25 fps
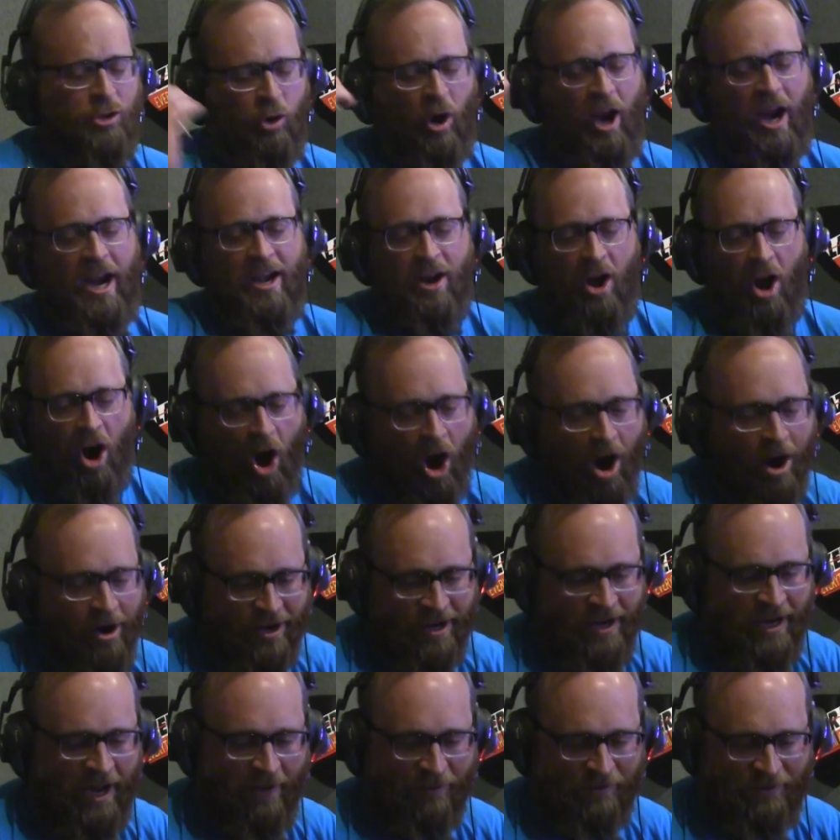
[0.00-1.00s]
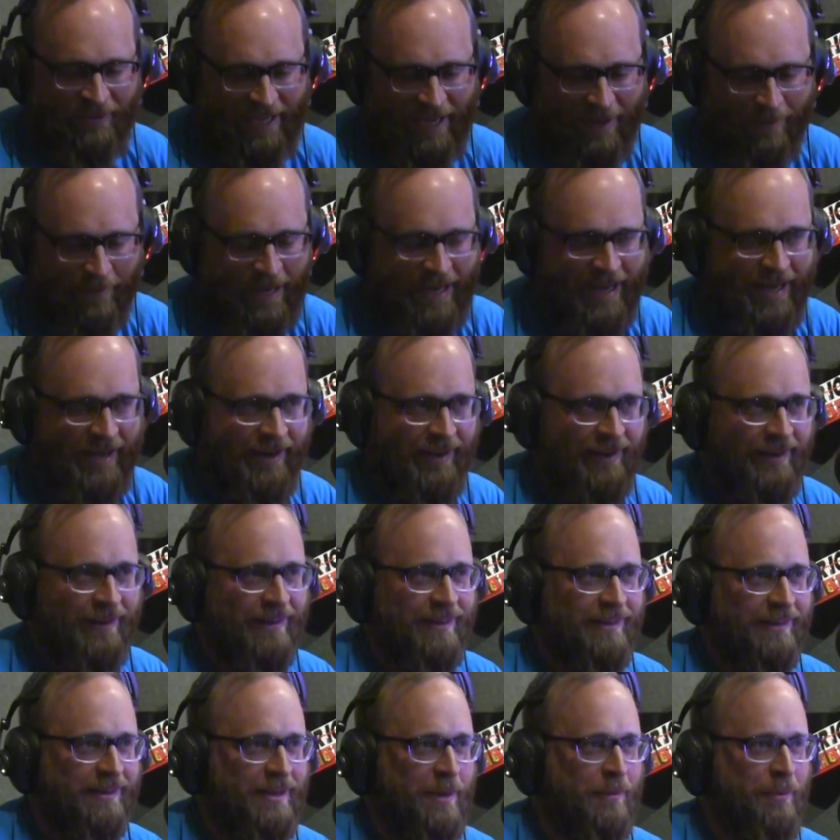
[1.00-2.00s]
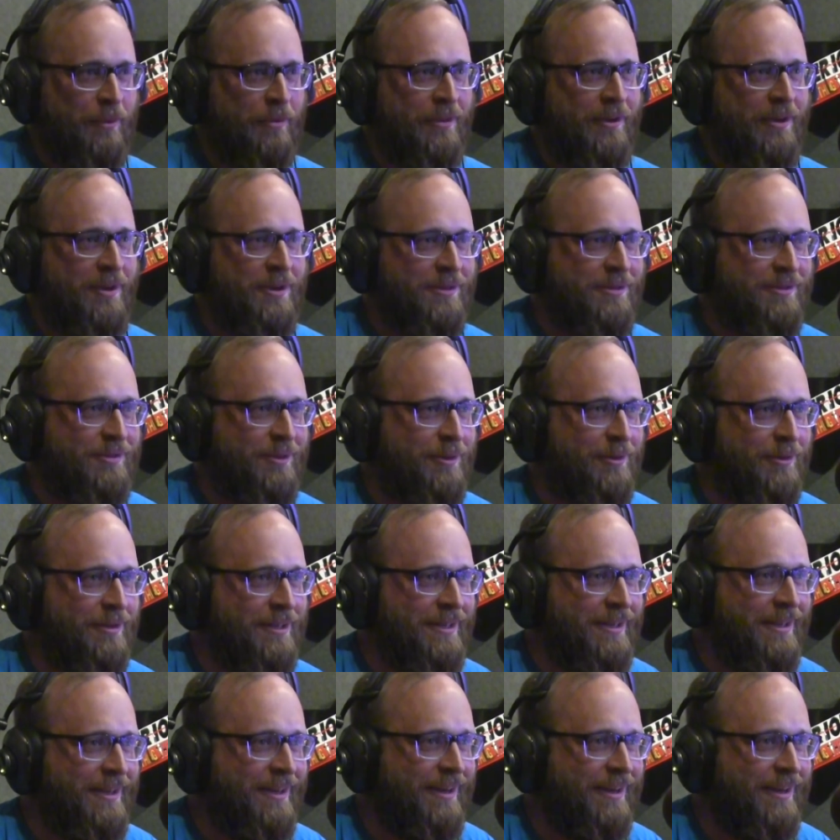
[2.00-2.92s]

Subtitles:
trying hard enough, Timmy. A couple of those thrown in